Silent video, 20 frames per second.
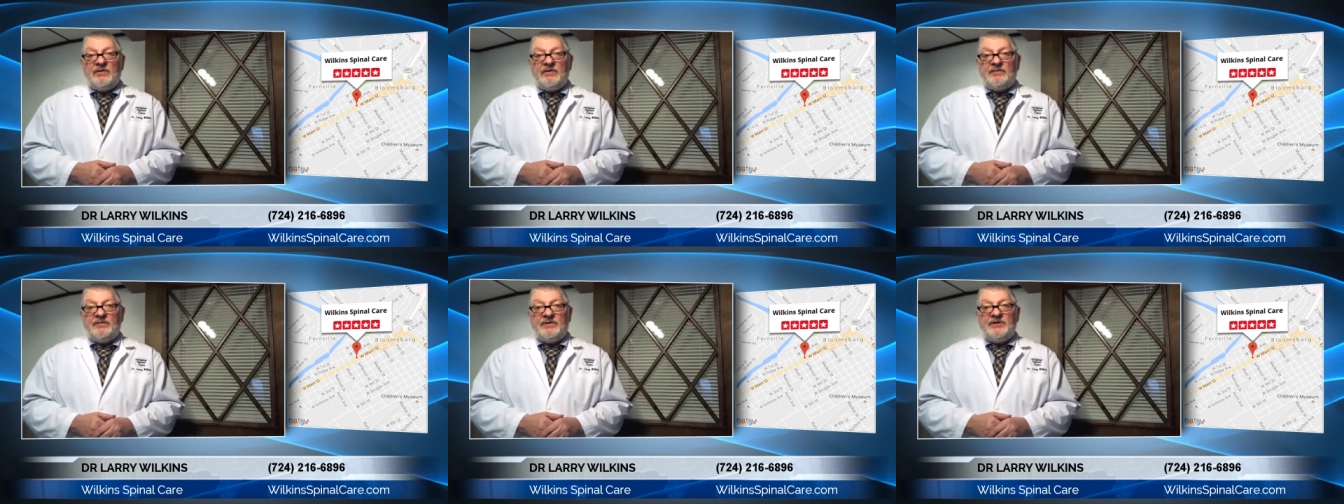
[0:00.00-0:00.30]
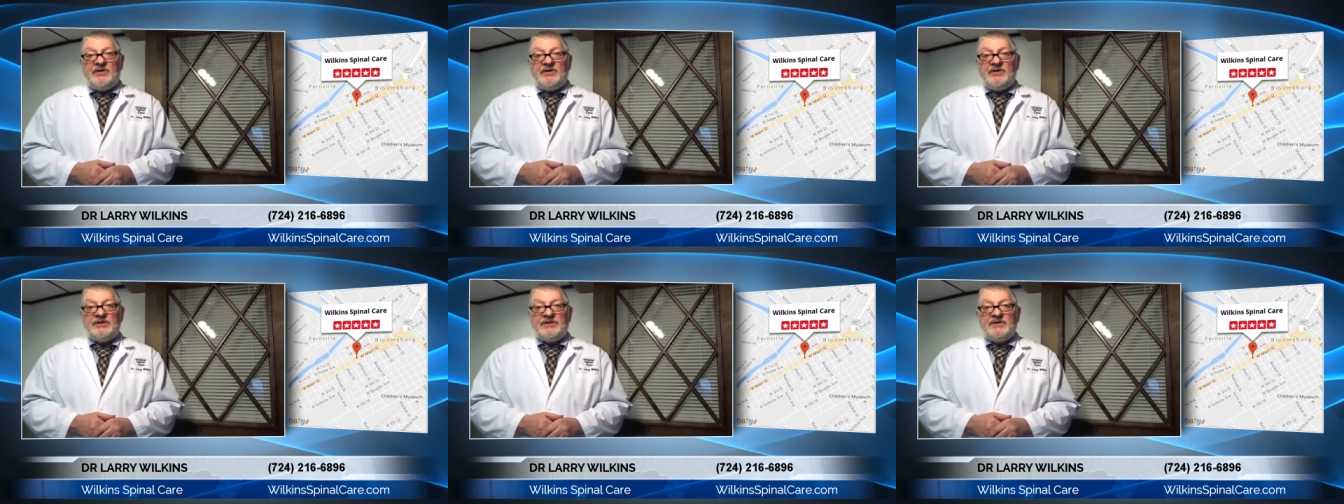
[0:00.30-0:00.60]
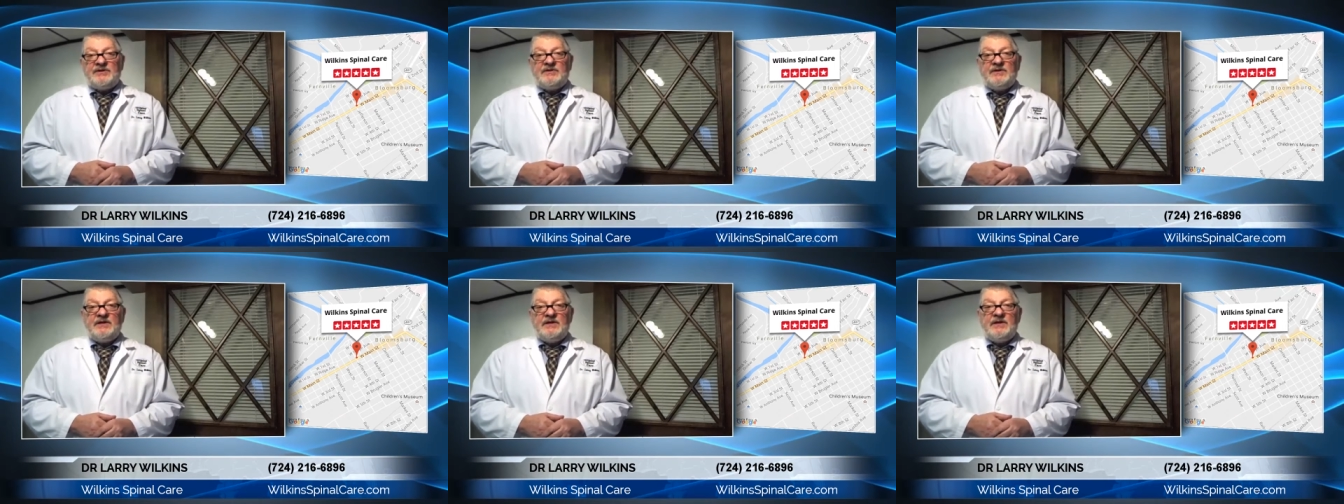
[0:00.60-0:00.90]
we've been
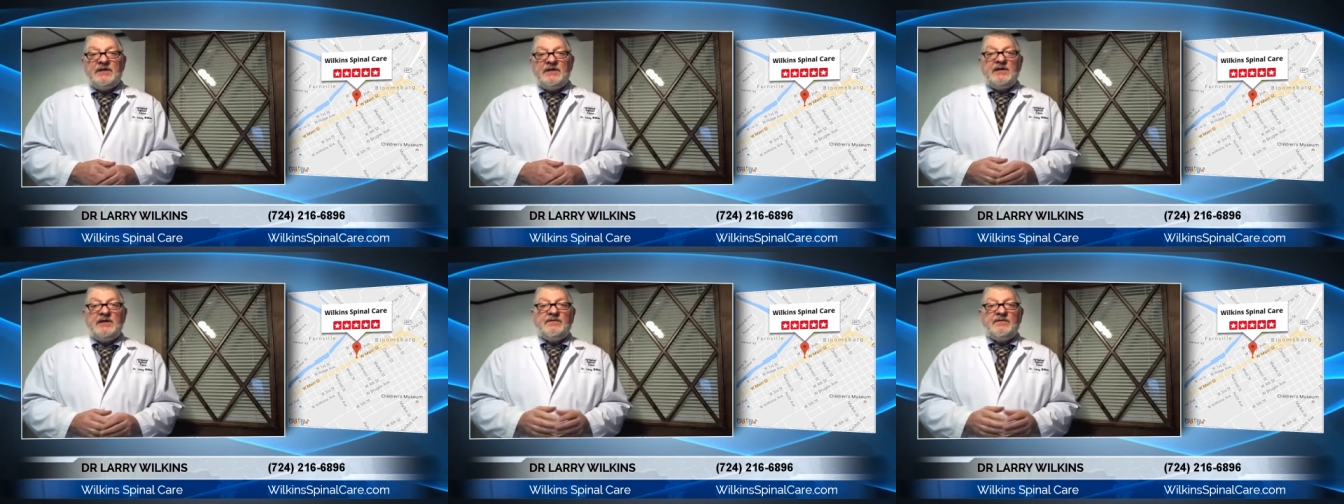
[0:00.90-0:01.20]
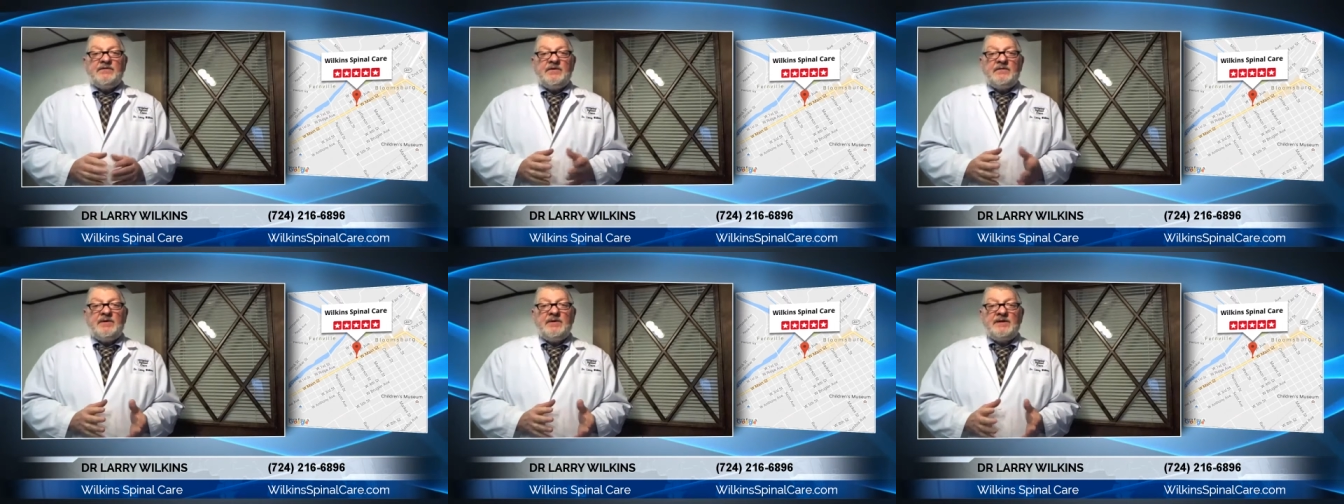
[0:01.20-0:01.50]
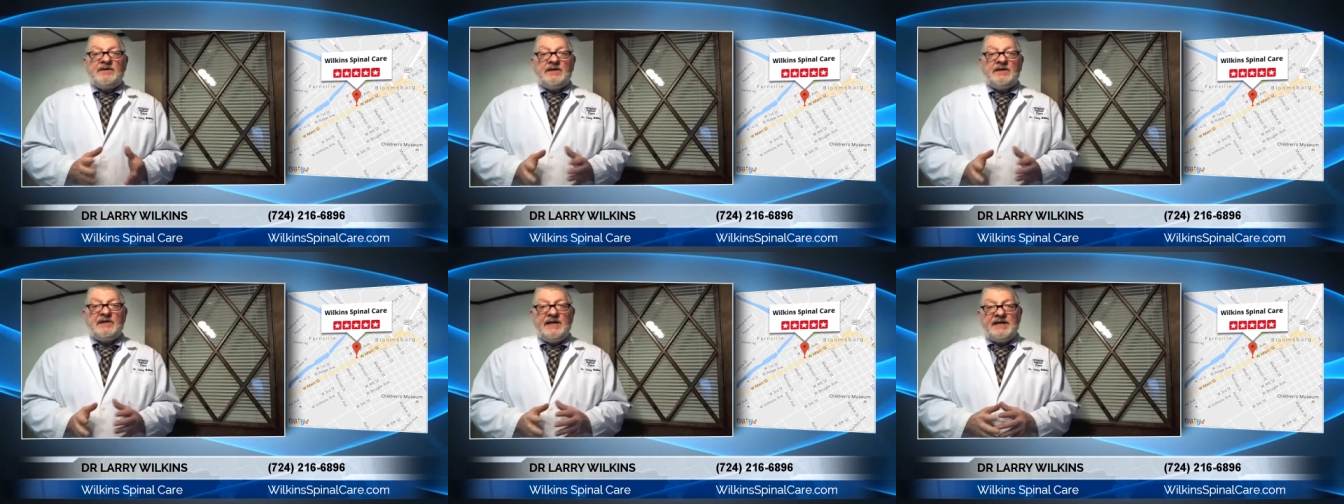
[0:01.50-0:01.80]
using for
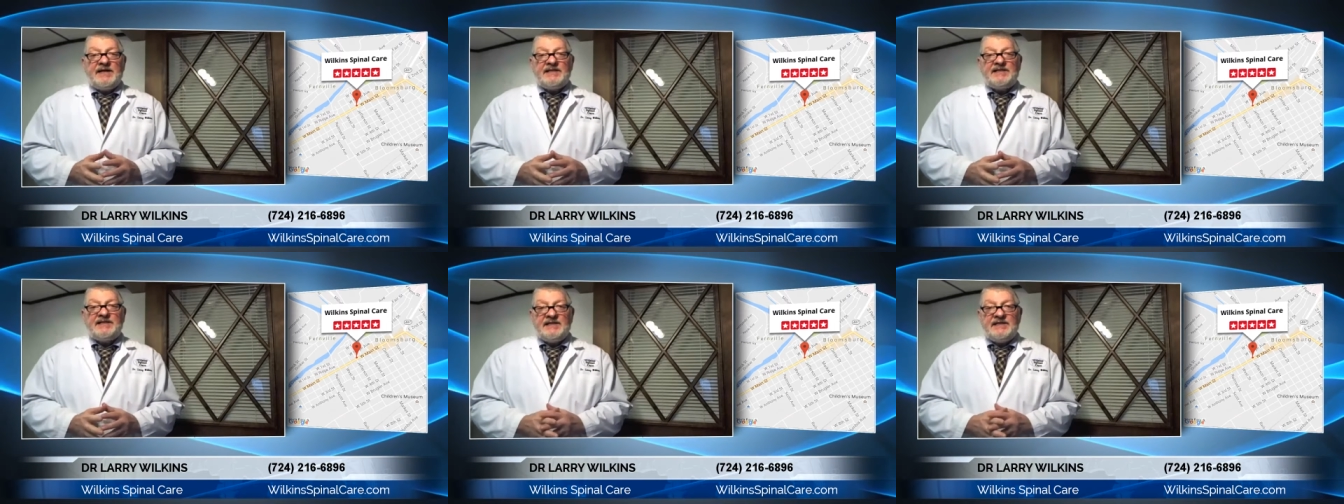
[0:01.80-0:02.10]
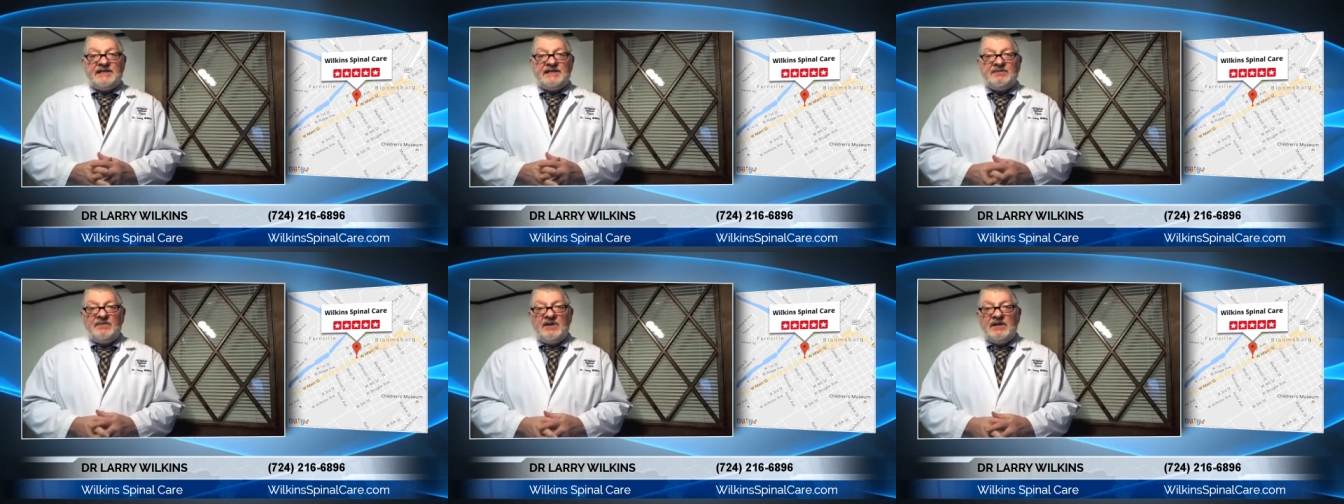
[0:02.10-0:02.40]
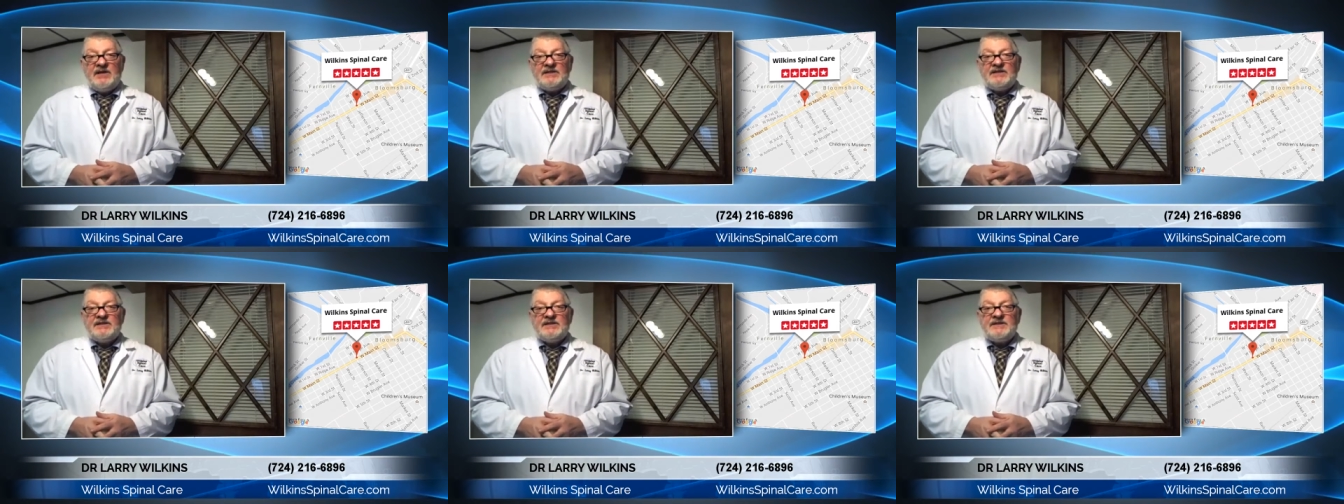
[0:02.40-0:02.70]
about the last six
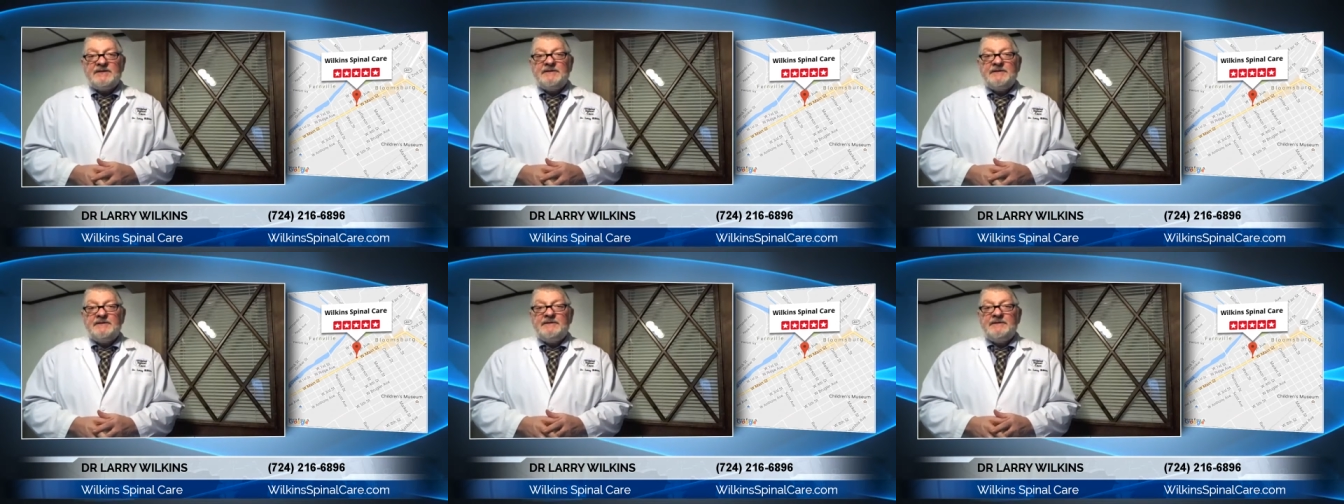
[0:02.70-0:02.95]
months.